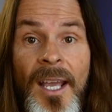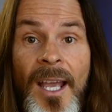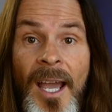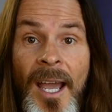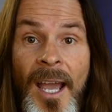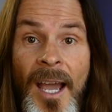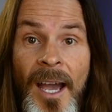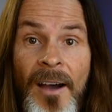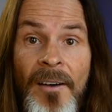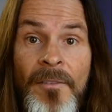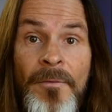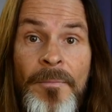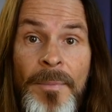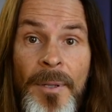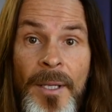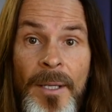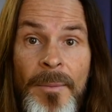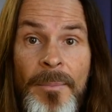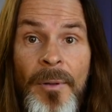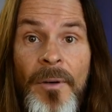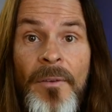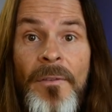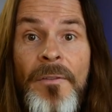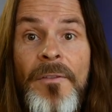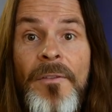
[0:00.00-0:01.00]
Have
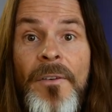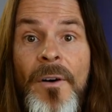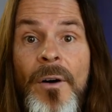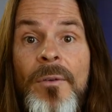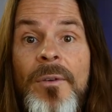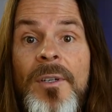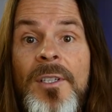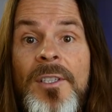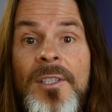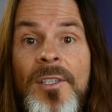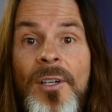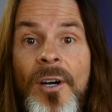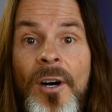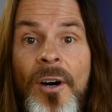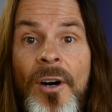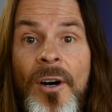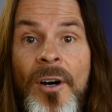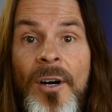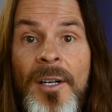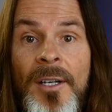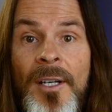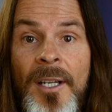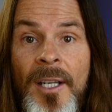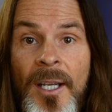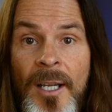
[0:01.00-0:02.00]
people focus
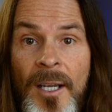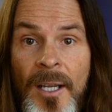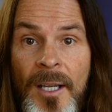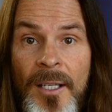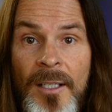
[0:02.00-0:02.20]
on